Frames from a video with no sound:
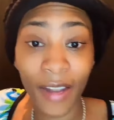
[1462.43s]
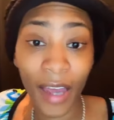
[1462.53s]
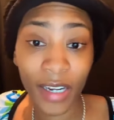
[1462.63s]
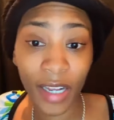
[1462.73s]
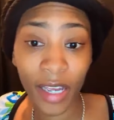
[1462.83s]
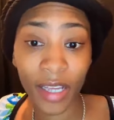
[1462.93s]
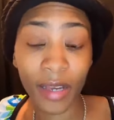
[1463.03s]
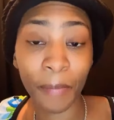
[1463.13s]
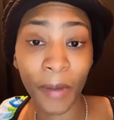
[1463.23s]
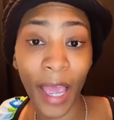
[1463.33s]
A lot of
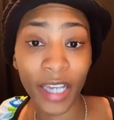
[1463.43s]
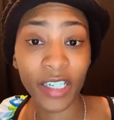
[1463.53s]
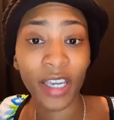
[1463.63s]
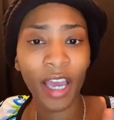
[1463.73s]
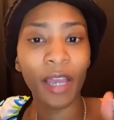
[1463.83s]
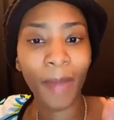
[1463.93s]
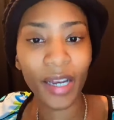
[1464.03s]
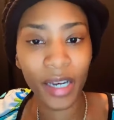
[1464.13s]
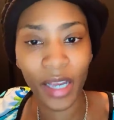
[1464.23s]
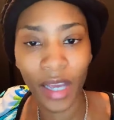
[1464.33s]
that passion
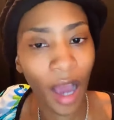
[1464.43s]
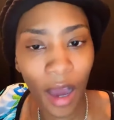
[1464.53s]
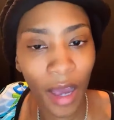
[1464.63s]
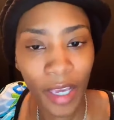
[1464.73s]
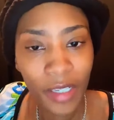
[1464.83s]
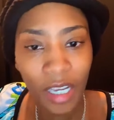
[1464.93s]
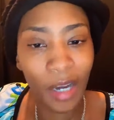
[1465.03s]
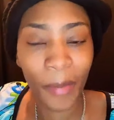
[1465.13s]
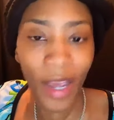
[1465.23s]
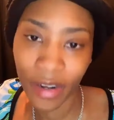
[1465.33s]
came out of that. Uh,
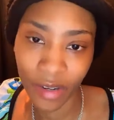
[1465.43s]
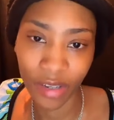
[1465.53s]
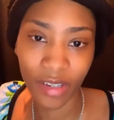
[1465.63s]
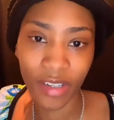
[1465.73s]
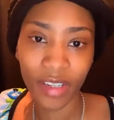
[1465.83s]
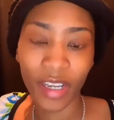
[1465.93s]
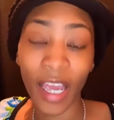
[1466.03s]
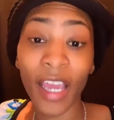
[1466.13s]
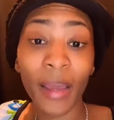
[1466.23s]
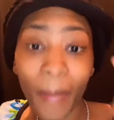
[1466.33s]
he's a competitor.
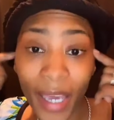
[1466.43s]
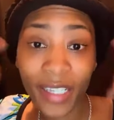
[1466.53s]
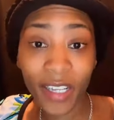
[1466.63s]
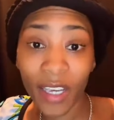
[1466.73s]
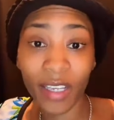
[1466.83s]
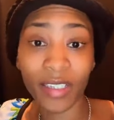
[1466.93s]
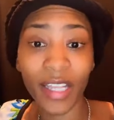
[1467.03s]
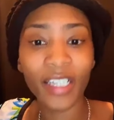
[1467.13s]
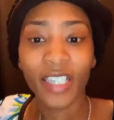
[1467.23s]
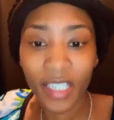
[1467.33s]
It made
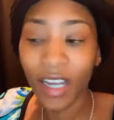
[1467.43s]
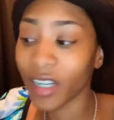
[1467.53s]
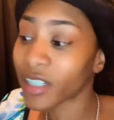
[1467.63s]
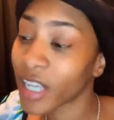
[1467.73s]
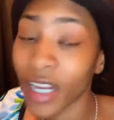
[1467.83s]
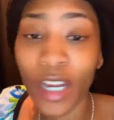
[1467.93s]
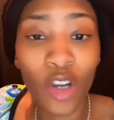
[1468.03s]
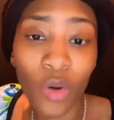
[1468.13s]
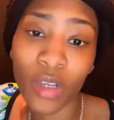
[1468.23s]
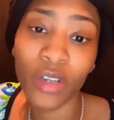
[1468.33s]
sense. That's just
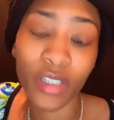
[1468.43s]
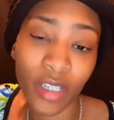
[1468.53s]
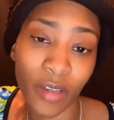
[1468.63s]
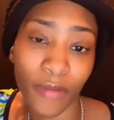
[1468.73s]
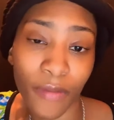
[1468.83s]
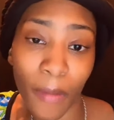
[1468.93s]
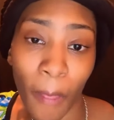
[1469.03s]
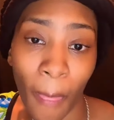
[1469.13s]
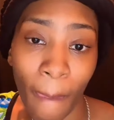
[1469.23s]
understanding knowing yourself.